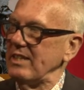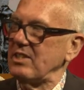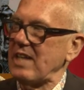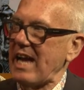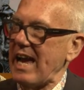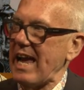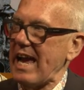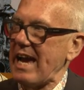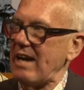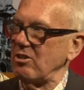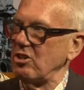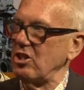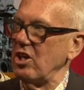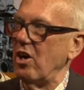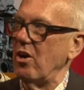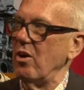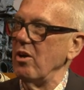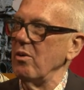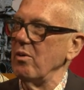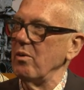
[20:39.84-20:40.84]
say our
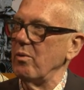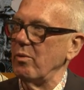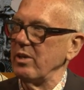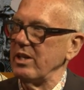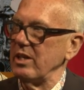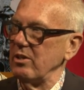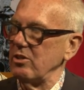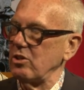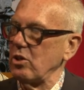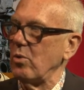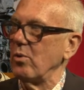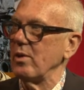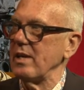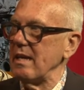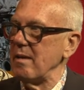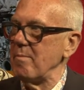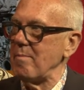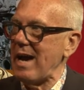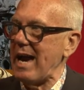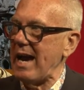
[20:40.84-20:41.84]
show, what you're
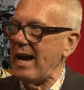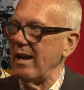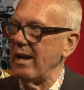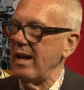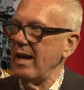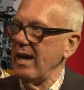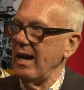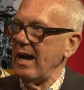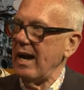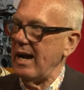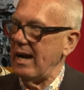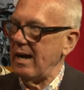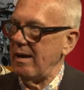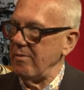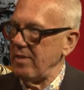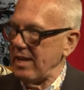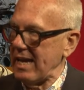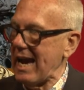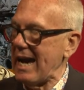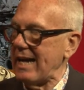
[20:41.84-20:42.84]
talking about, uh,
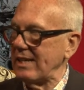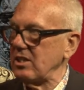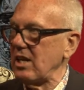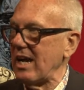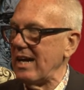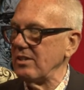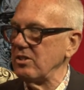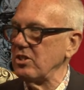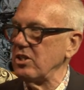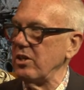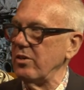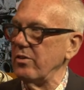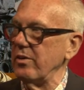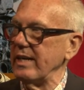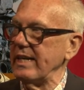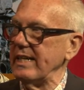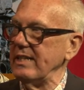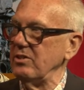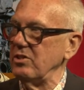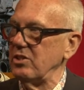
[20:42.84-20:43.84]
the Art Hunter
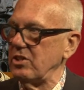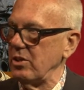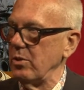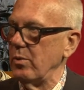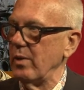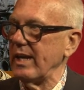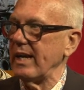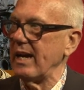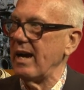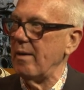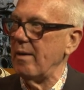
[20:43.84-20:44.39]
is oh, doing yeah.